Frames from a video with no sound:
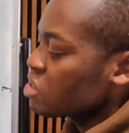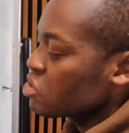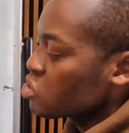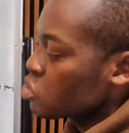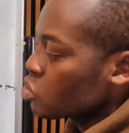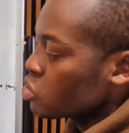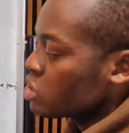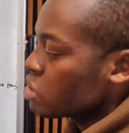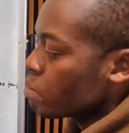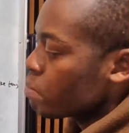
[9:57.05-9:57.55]

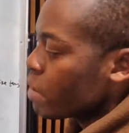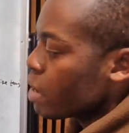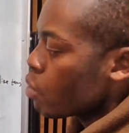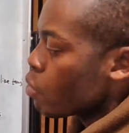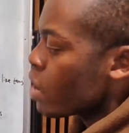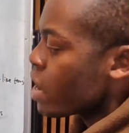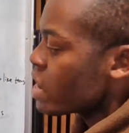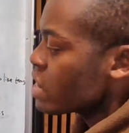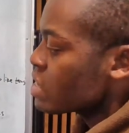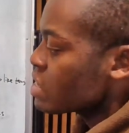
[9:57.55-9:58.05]
Though the
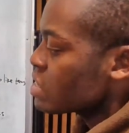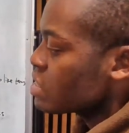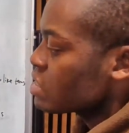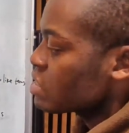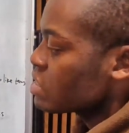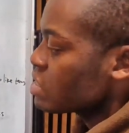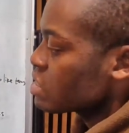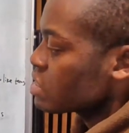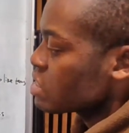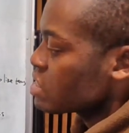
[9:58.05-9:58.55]
power
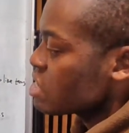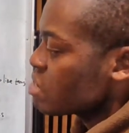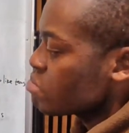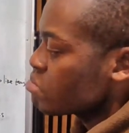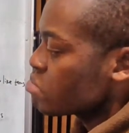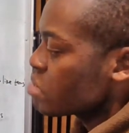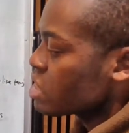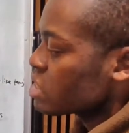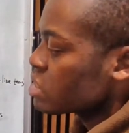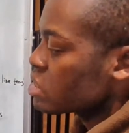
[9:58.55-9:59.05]
is the
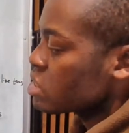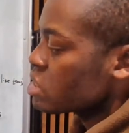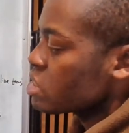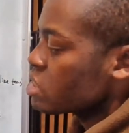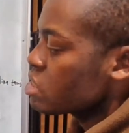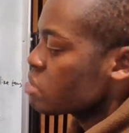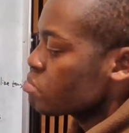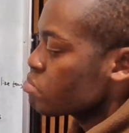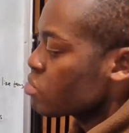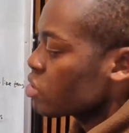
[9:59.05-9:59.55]
same, but
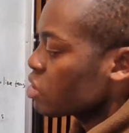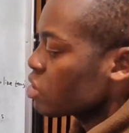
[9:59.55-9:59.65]
the